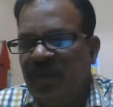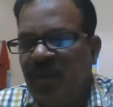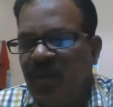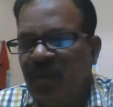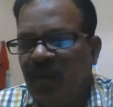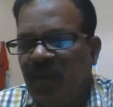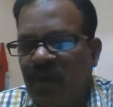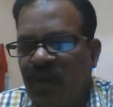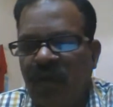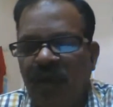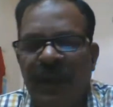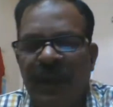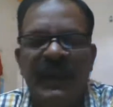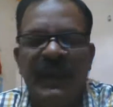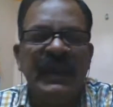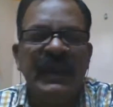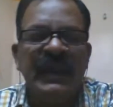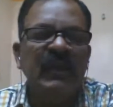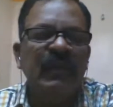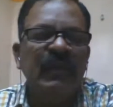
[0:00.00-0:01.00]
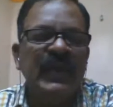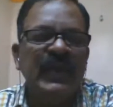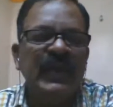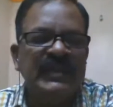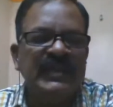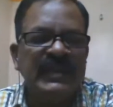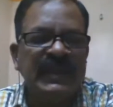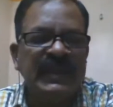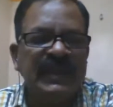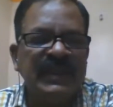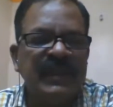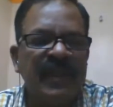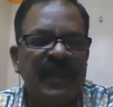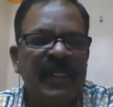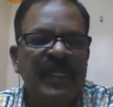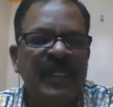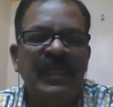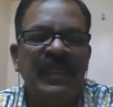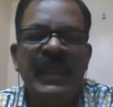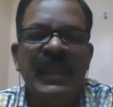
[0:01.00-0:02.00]
automatically we can say
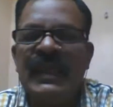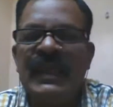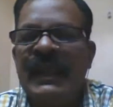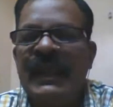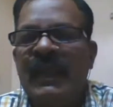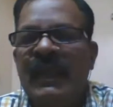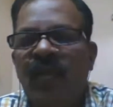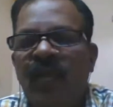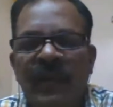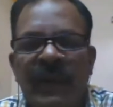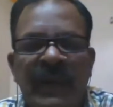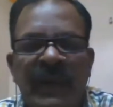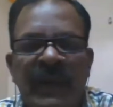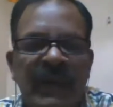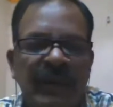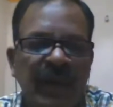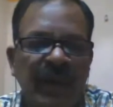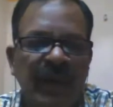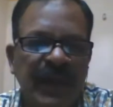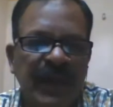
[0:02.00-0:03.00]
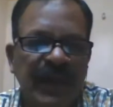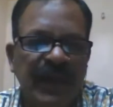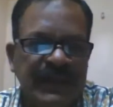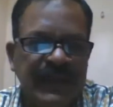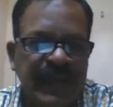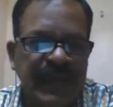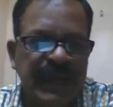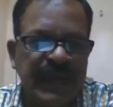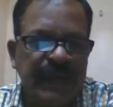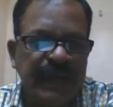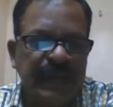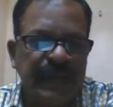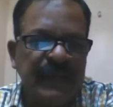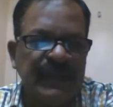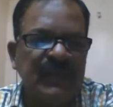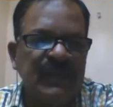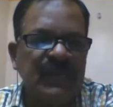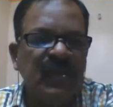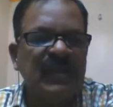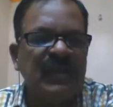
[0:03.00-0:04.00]
that economic development is taking place.
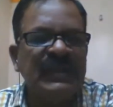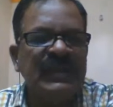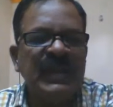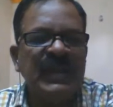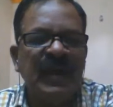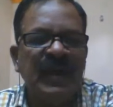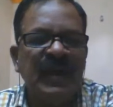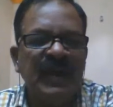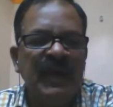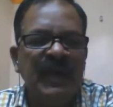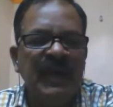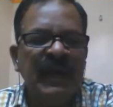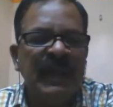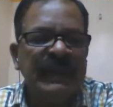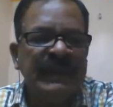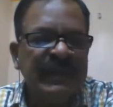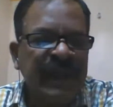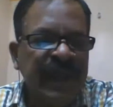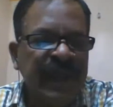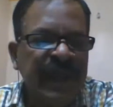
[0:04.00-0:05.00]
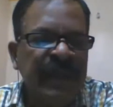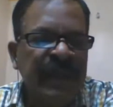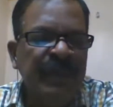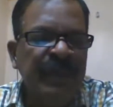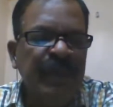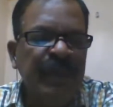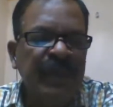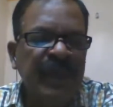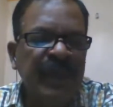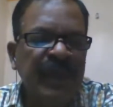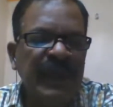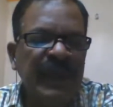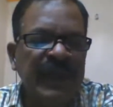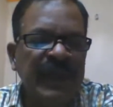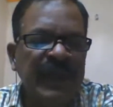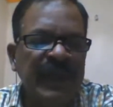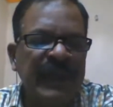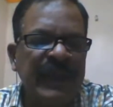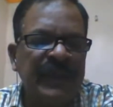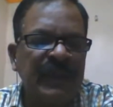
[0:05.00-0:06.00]
So these are three important
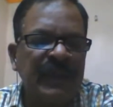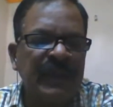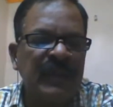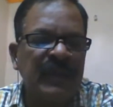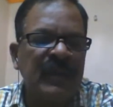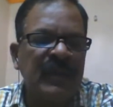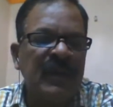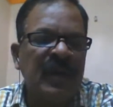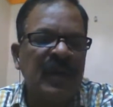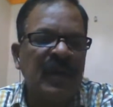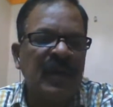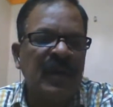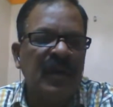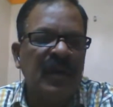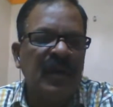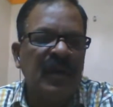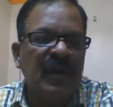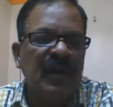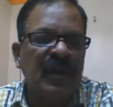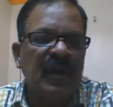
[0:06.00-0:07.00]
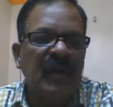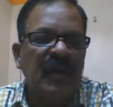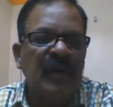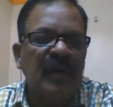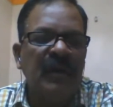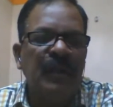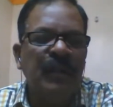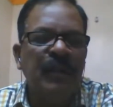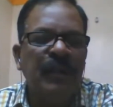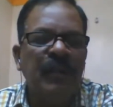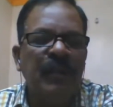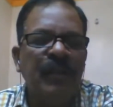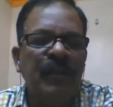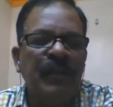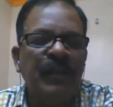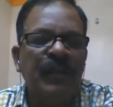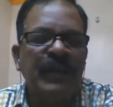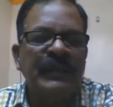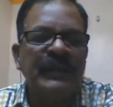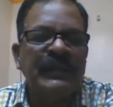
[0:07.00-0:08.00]
indicators uh,
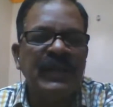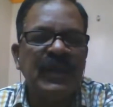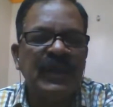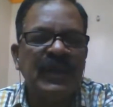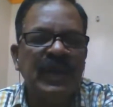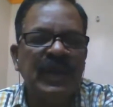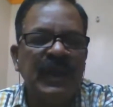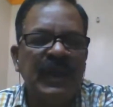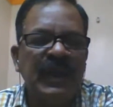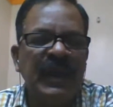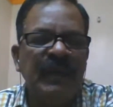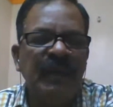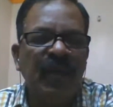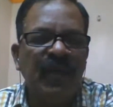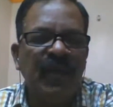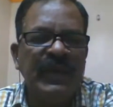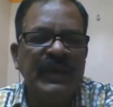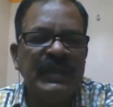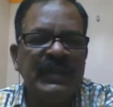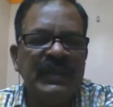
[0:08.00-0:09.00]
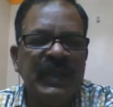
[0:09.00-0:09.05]
Professor D. Morris